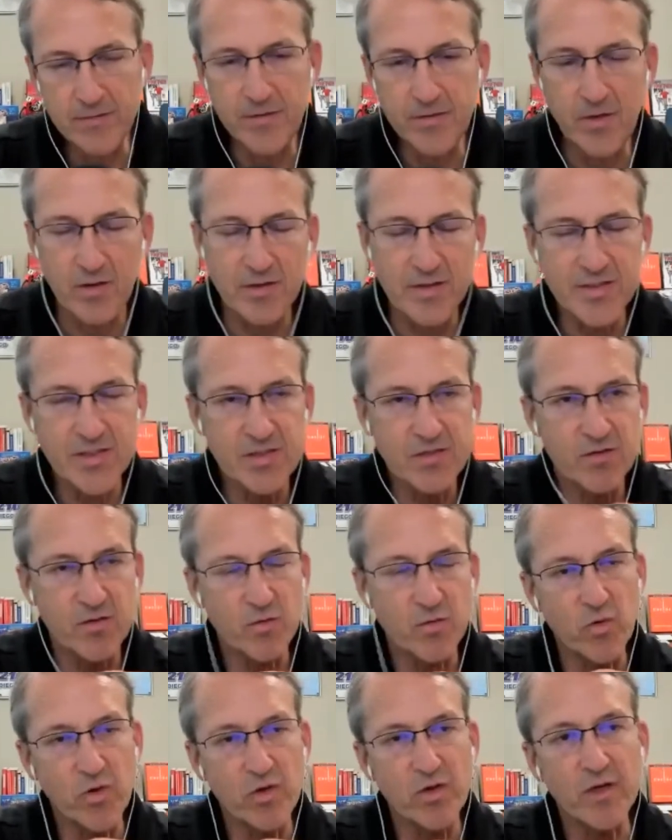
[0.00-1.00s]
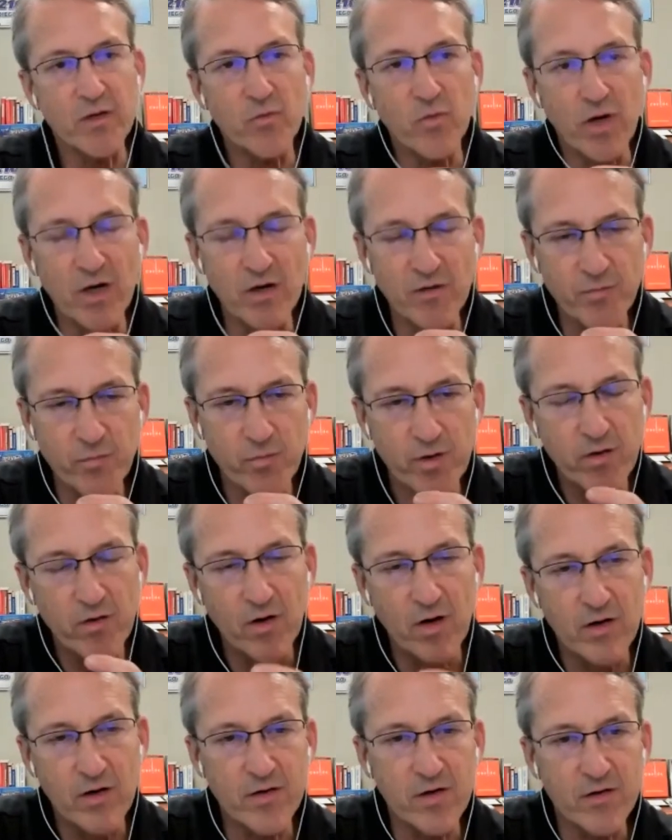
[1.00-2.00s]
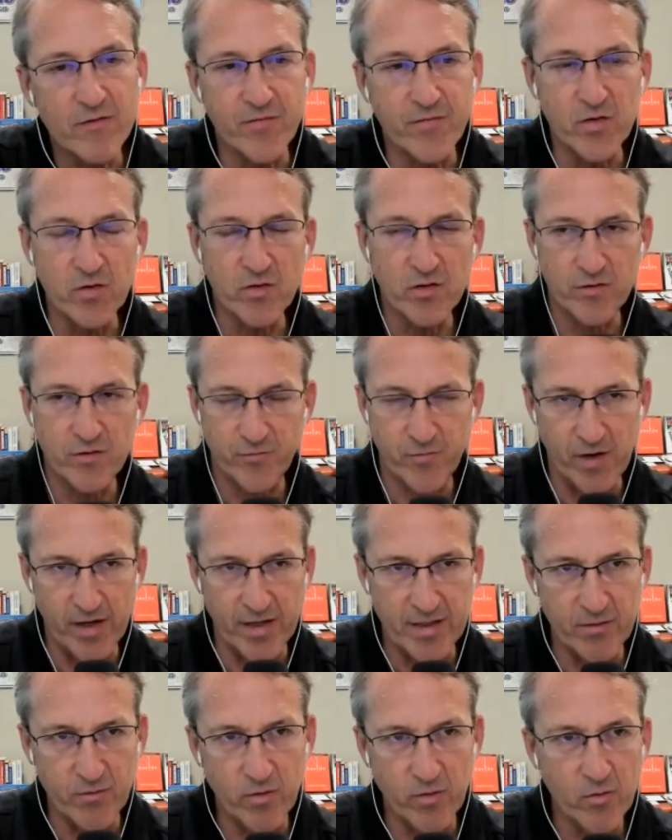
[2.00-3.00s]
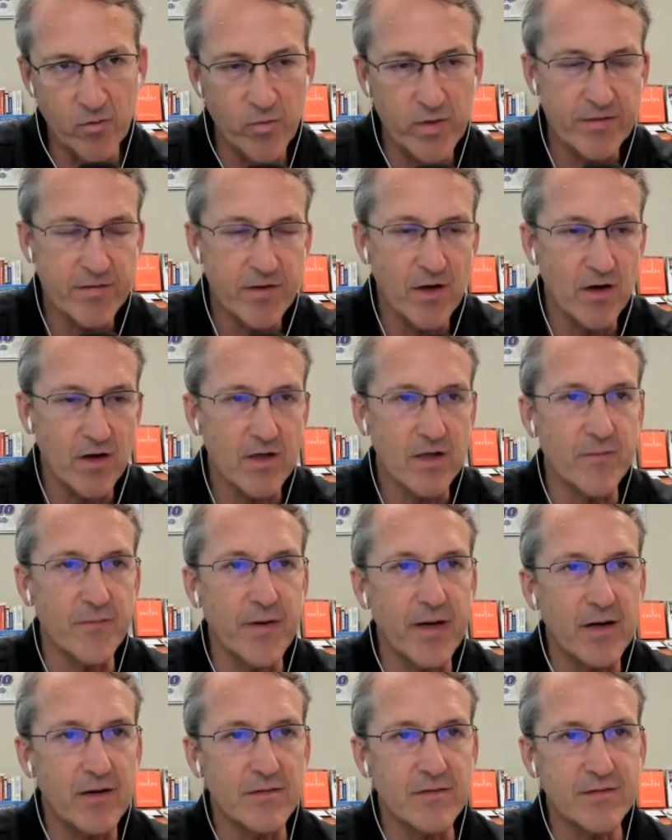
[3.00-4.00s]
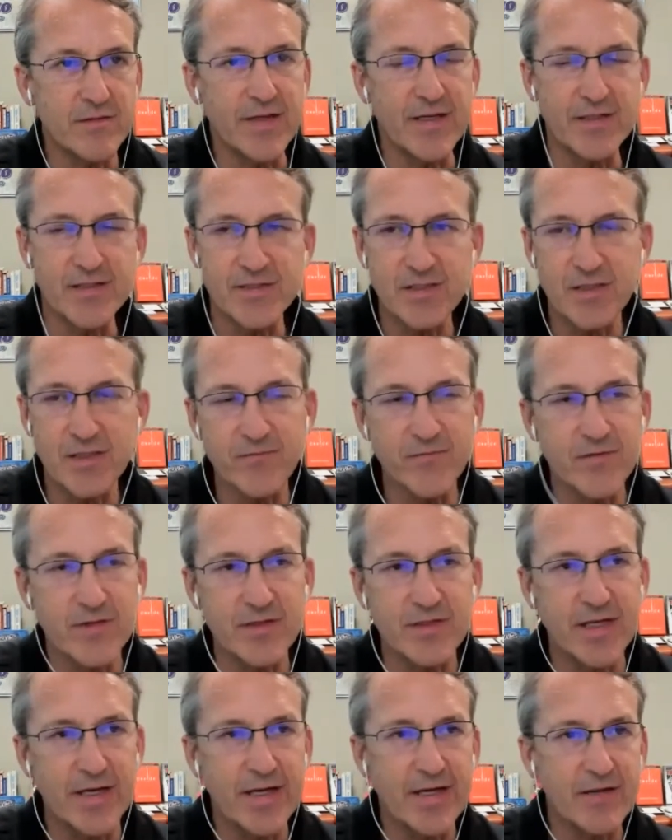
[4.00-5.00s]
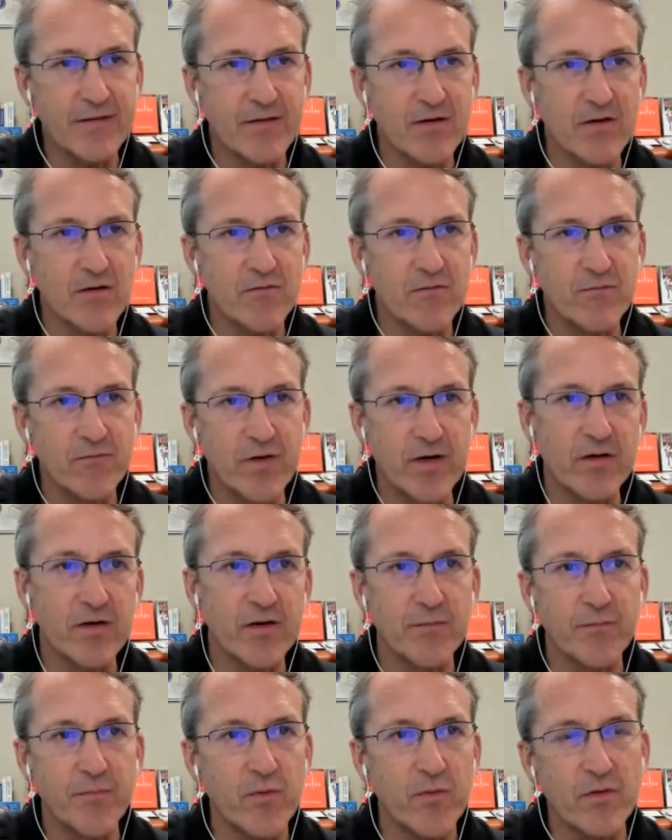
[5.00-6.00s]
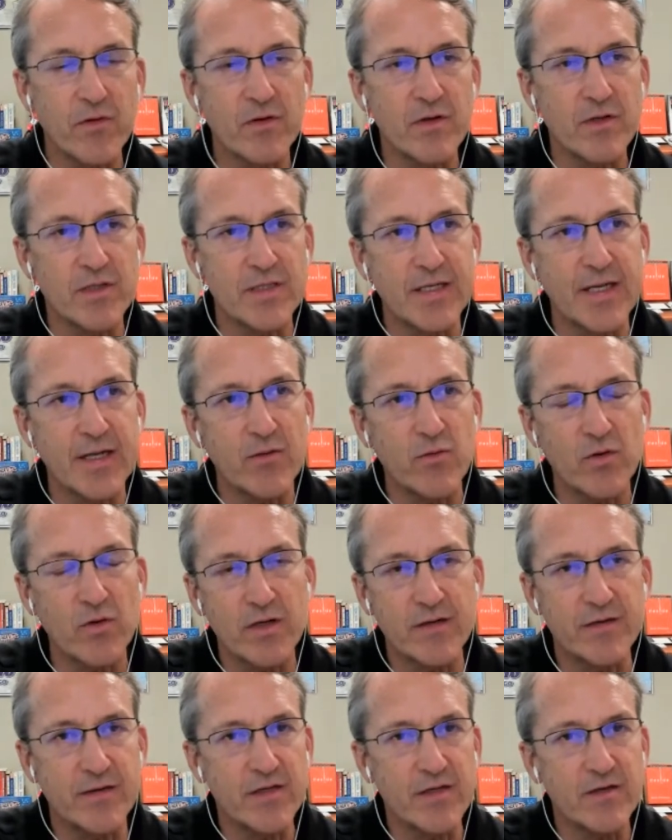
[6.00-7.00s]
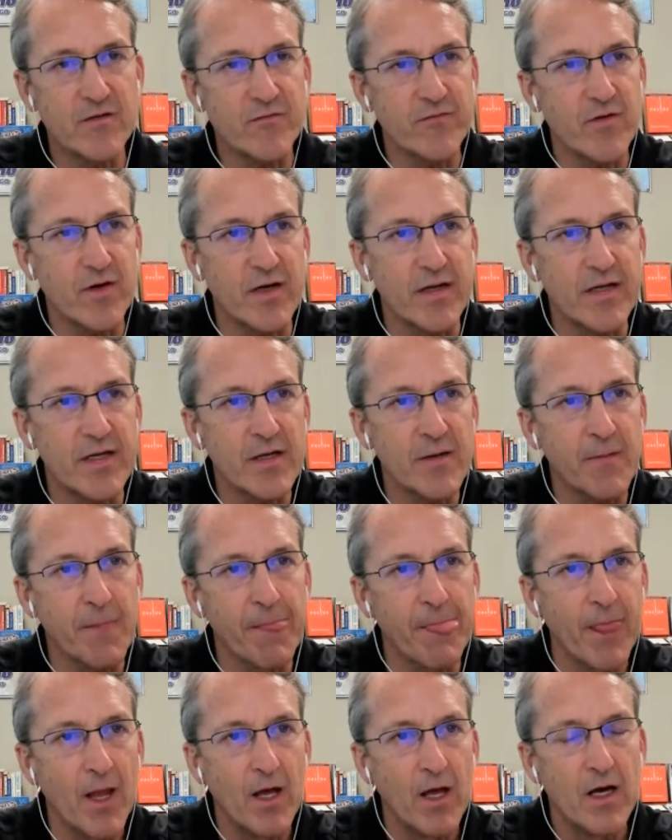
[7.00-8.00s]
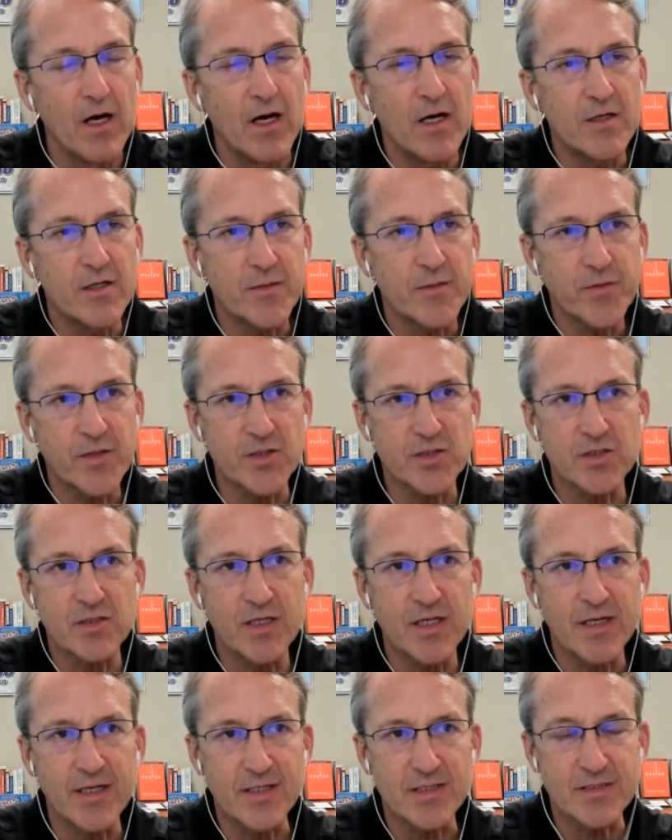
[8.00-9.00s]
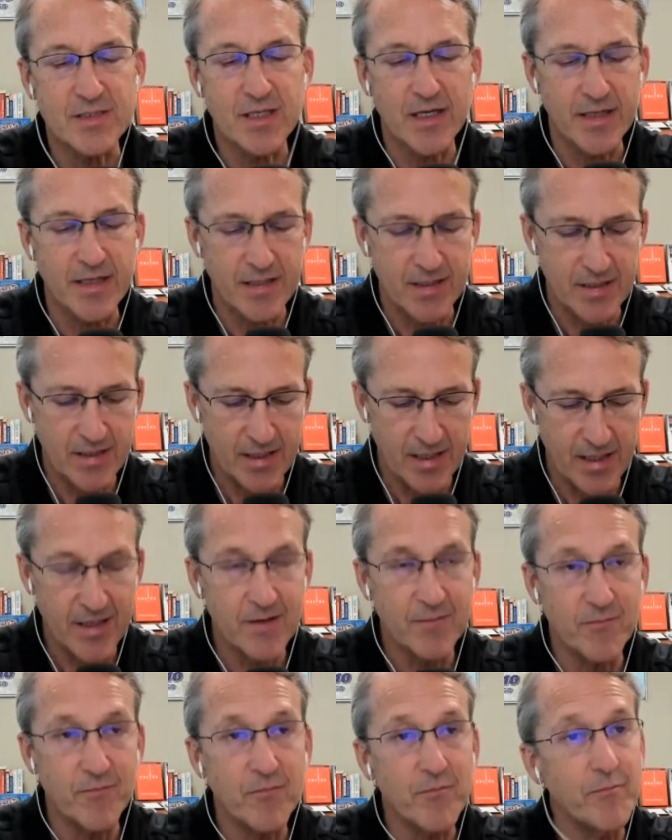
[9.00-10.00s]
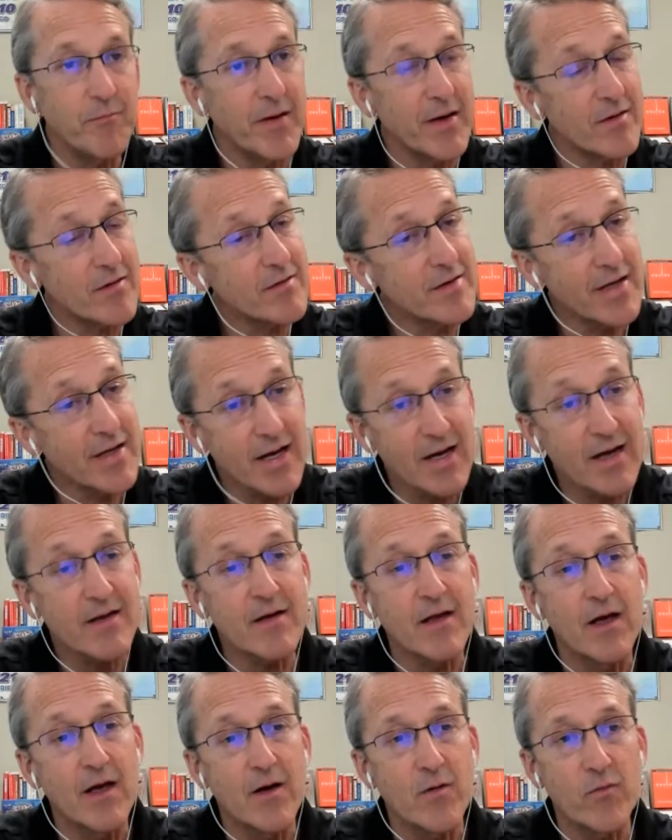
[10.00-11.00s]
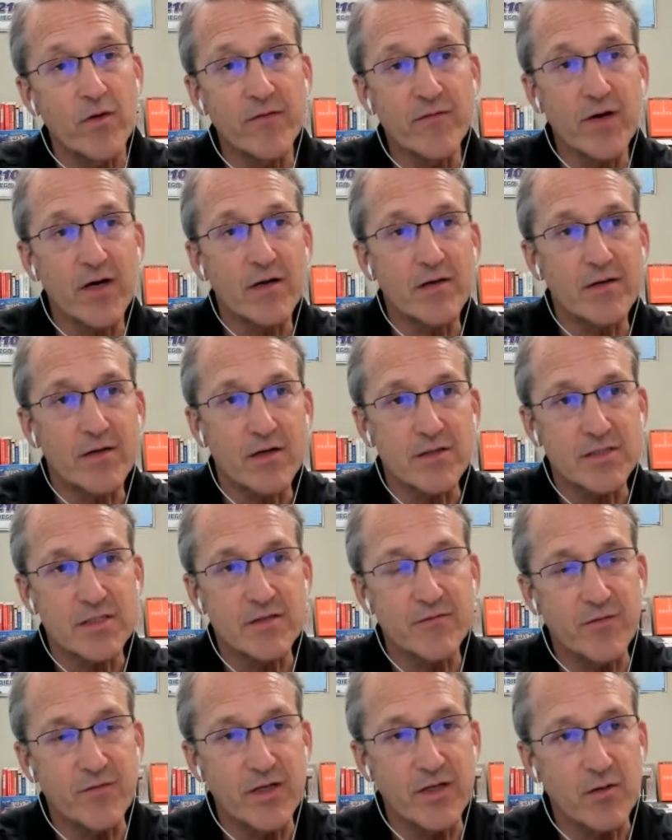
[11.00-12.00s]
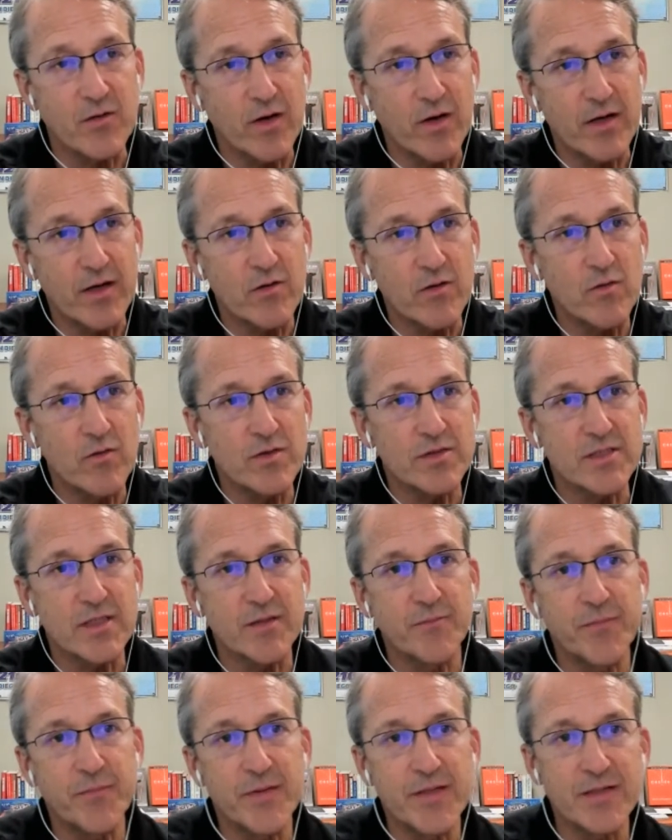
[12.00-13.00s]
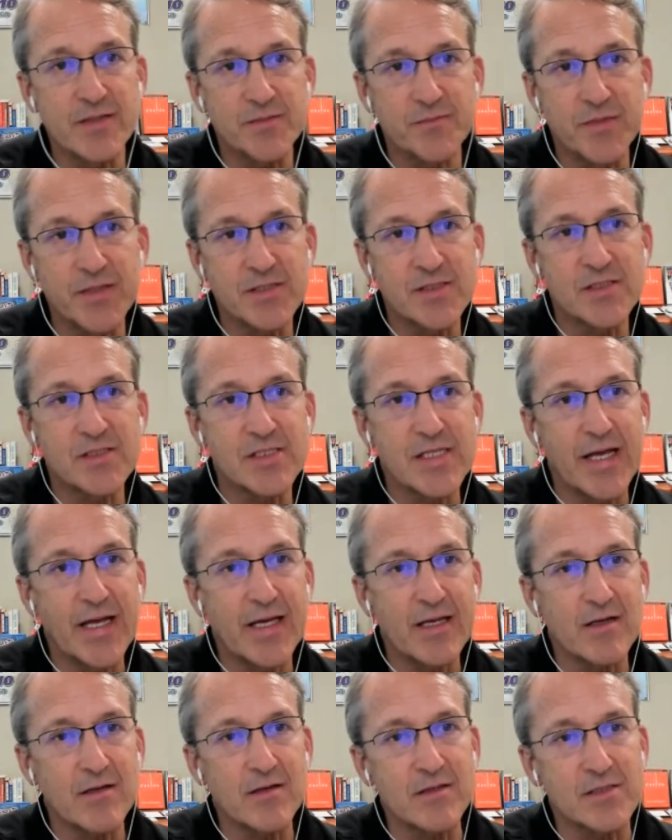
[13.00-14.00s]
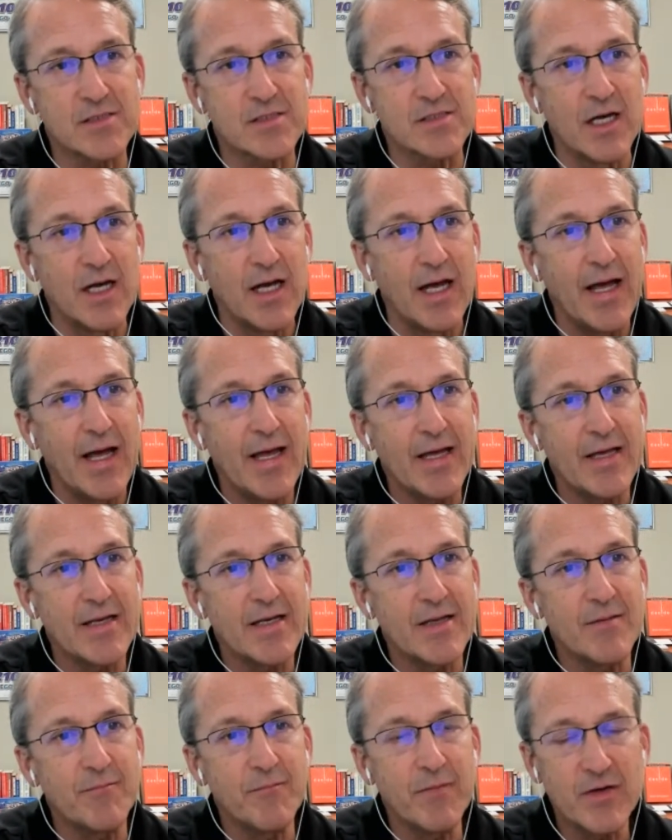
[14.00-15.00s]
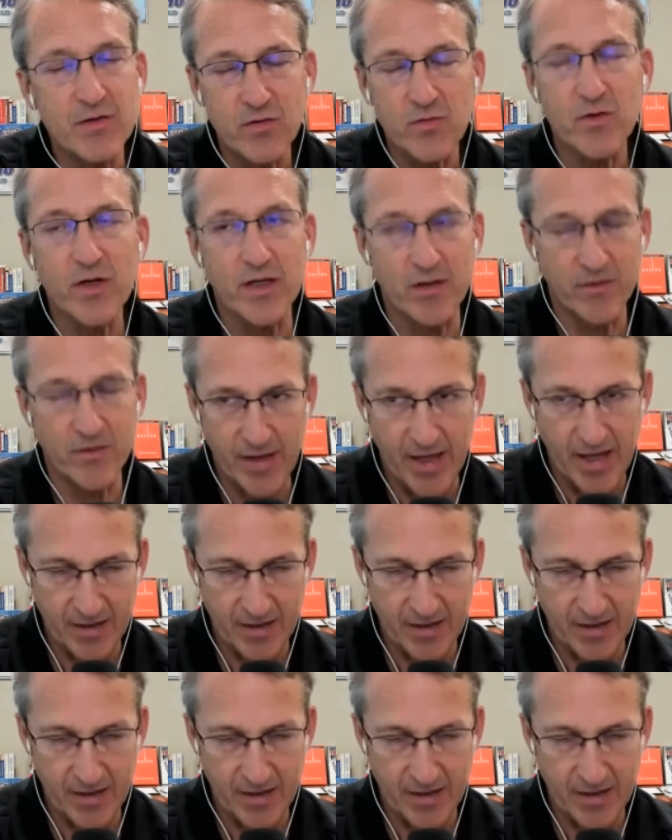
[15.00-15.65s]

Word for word: You're listening to the Word on Wealth. We are on our Feel Good Friday where we talk about things of the day that are very important. Today, we're identifying uh, depression and anxiety. And better yet, we've got Darcy Fique, who is a business analyst and a mental health